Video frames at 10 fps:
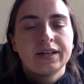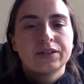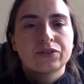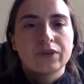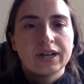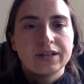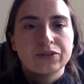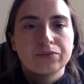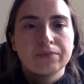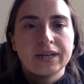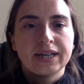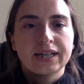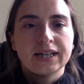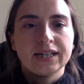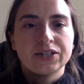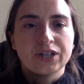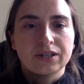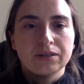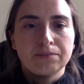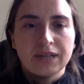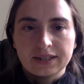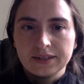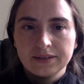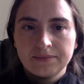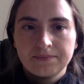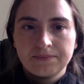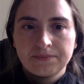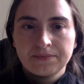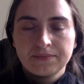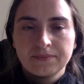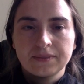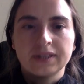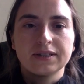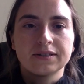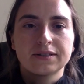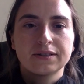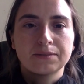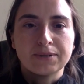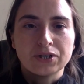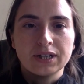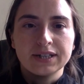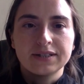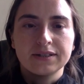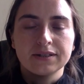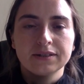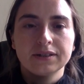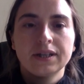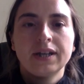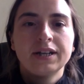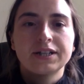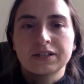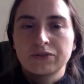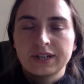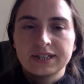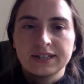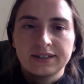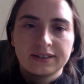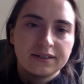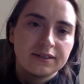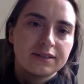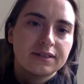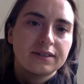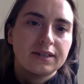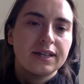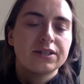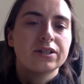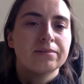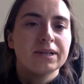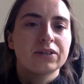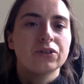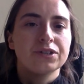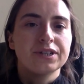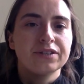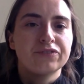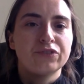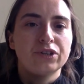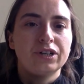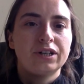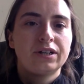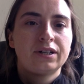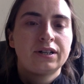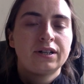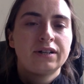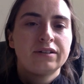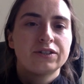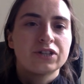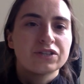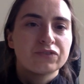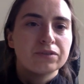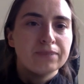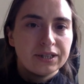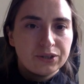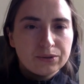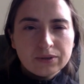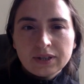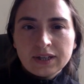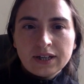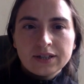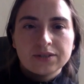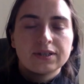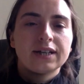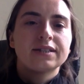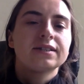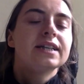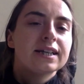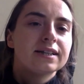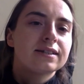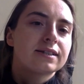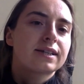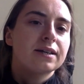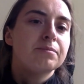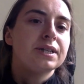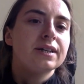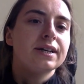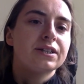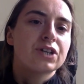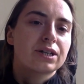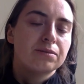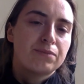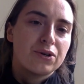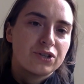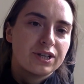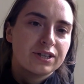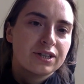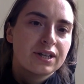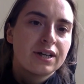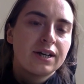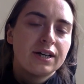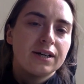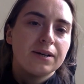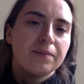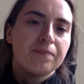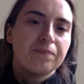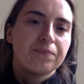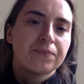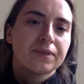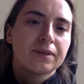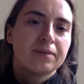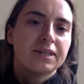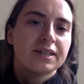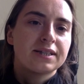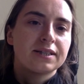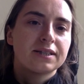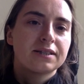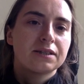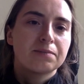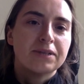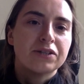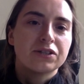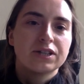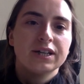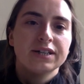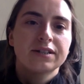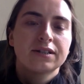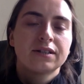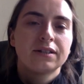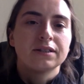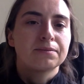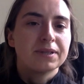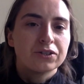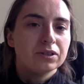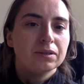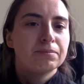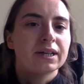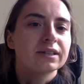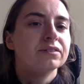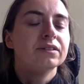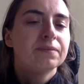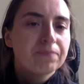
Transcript: try to make a Jekyll plugin that is specialized in generating this HTML content just for the menu, so that in the end it can be a Jekyll project, but has this special site, a special plugin,